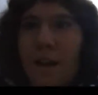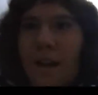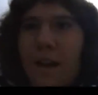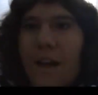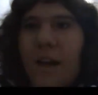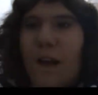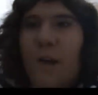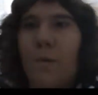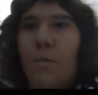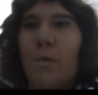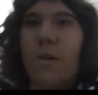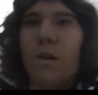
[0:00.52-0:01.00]

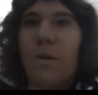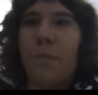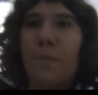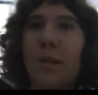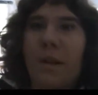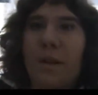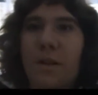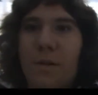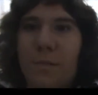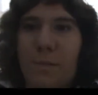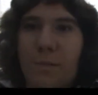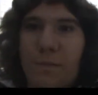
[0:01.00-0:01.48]
Hey, welcome
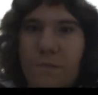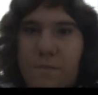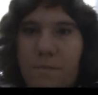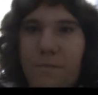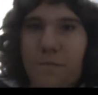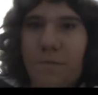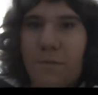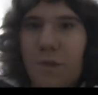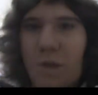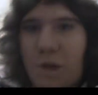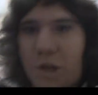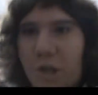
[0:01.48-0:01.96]
back to
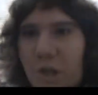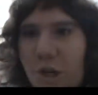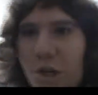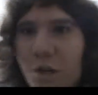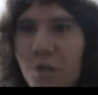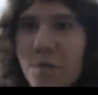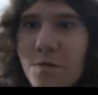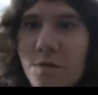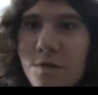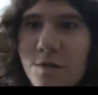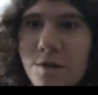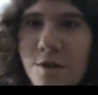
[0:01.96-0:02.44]
my
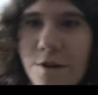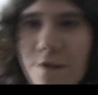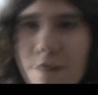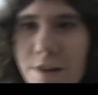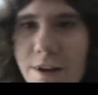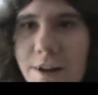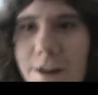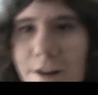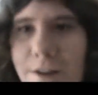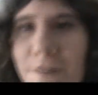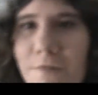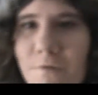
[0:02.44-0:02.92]
channel.
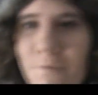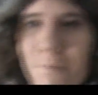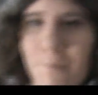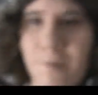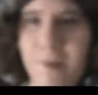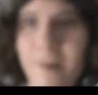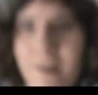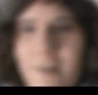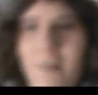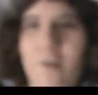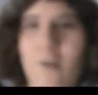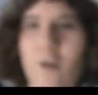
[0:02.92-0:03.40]
Sorry I haven't
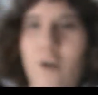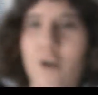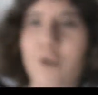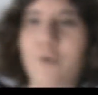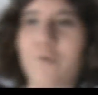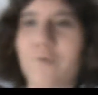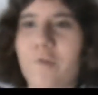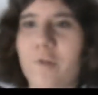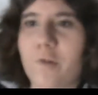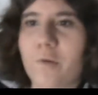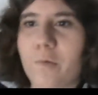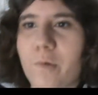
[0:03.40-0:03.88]
been
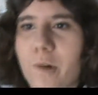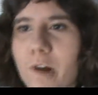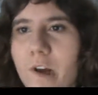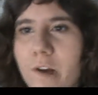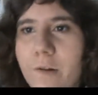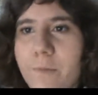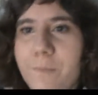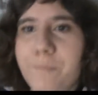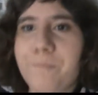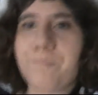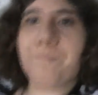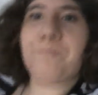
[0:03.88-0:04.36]
on for a
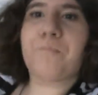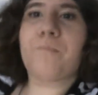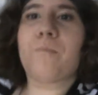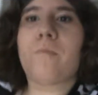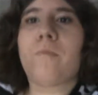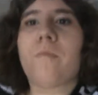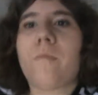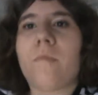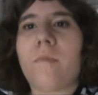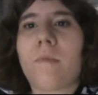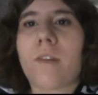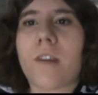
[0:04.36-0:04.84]
while.
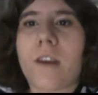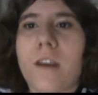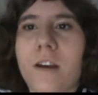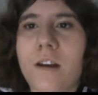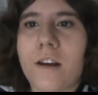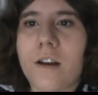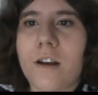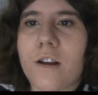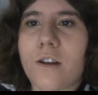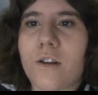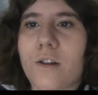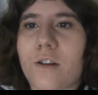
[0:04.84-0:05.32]

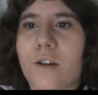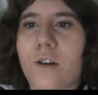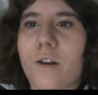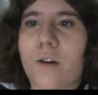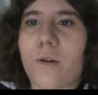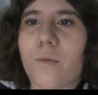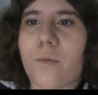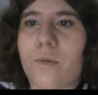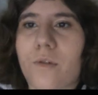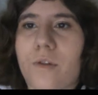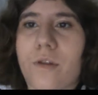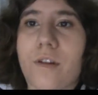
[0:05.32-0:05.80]

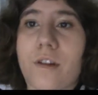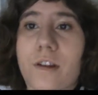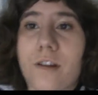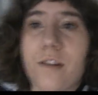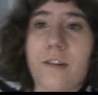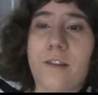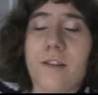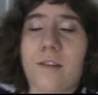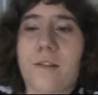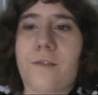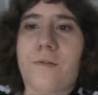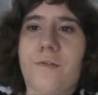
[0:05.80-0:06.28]
So
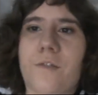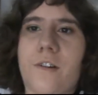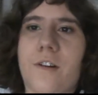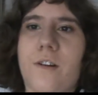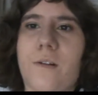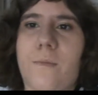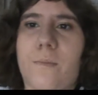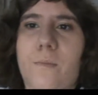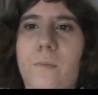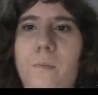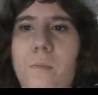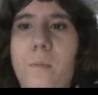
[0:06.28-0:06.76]
this
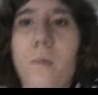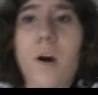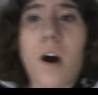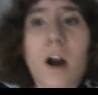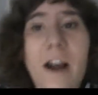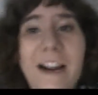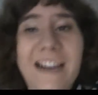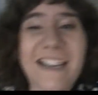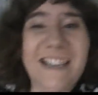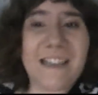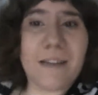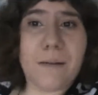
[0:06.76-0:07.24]
video
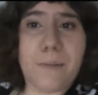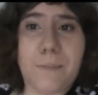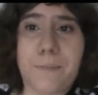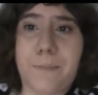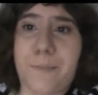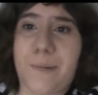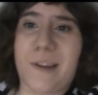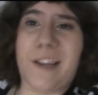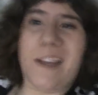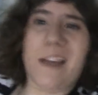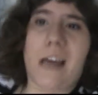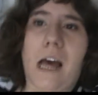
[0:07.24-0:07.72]
might
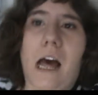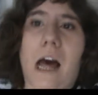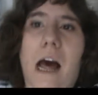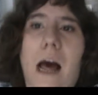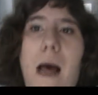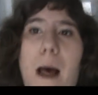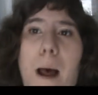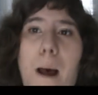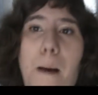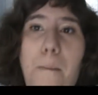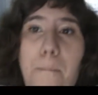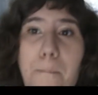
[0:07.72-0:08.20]
be
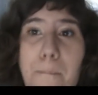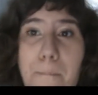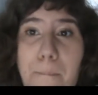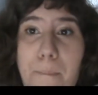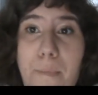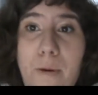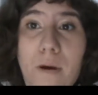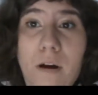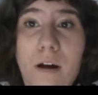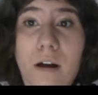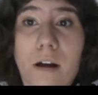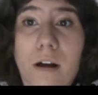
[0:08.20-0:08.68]
up